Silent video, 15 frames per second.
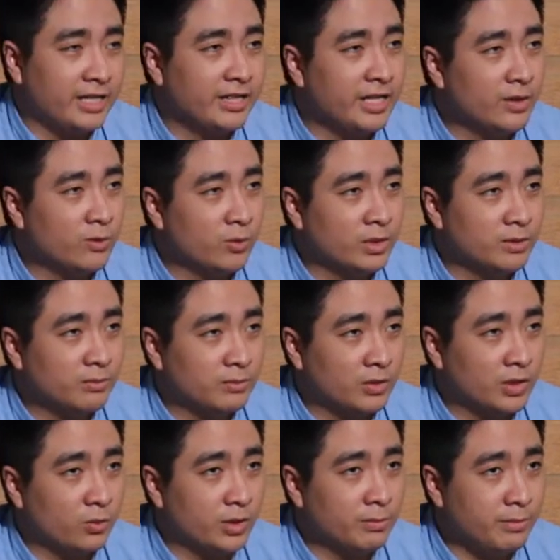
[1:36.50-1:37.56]
think
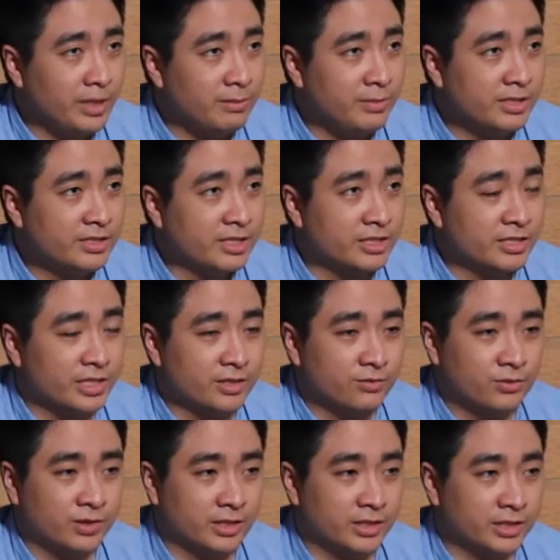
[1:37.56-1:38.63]
what made me
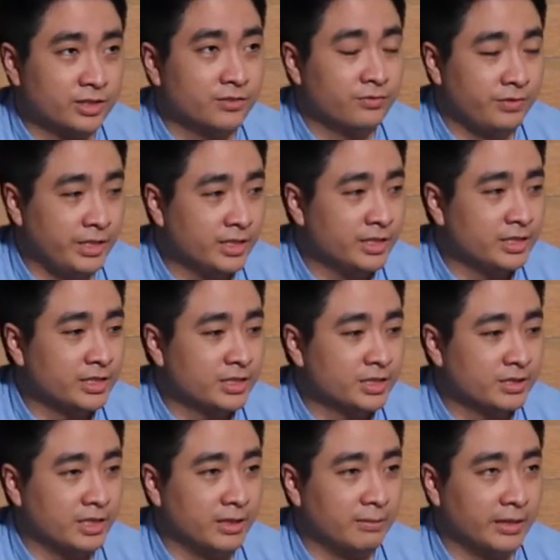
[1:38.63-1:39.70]
successful in this field is
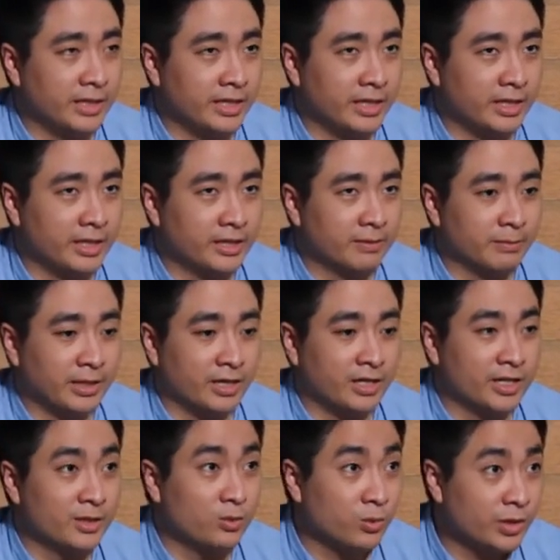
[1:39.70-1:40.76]
my
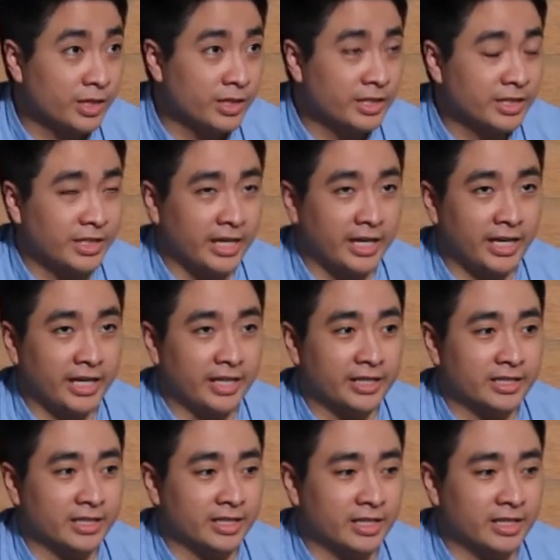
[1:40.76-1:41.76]
hard work and